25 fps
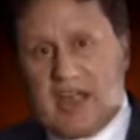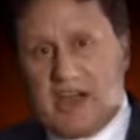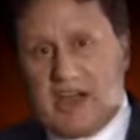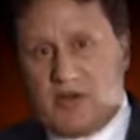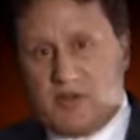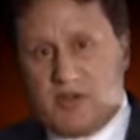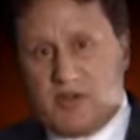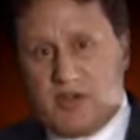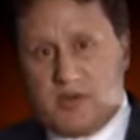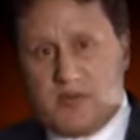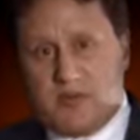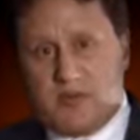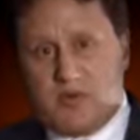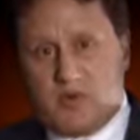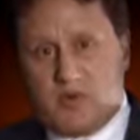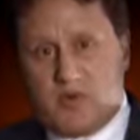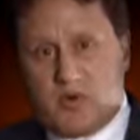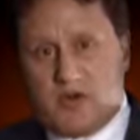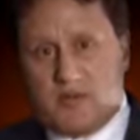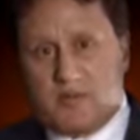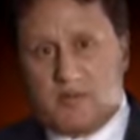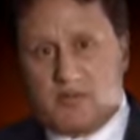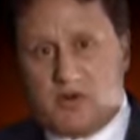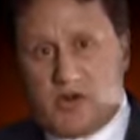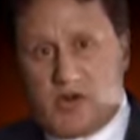our number
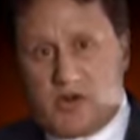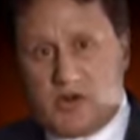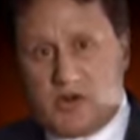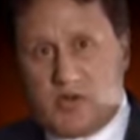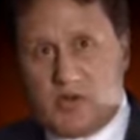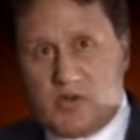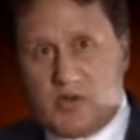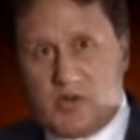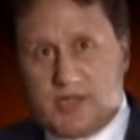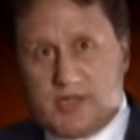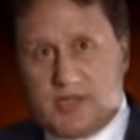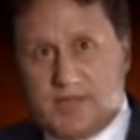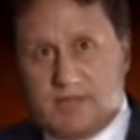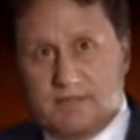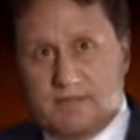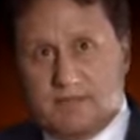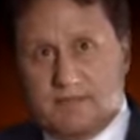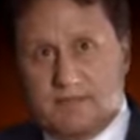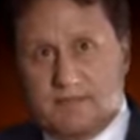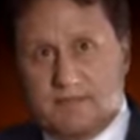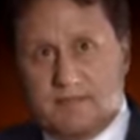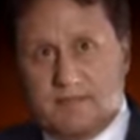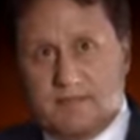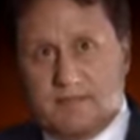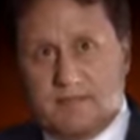one priority.
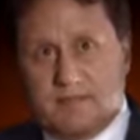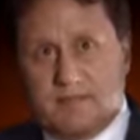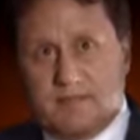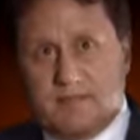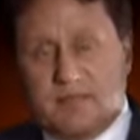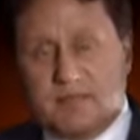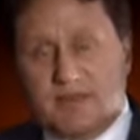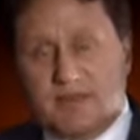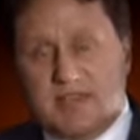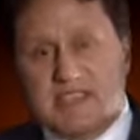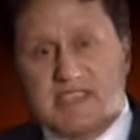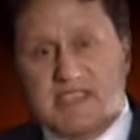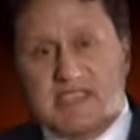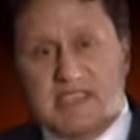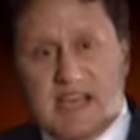Please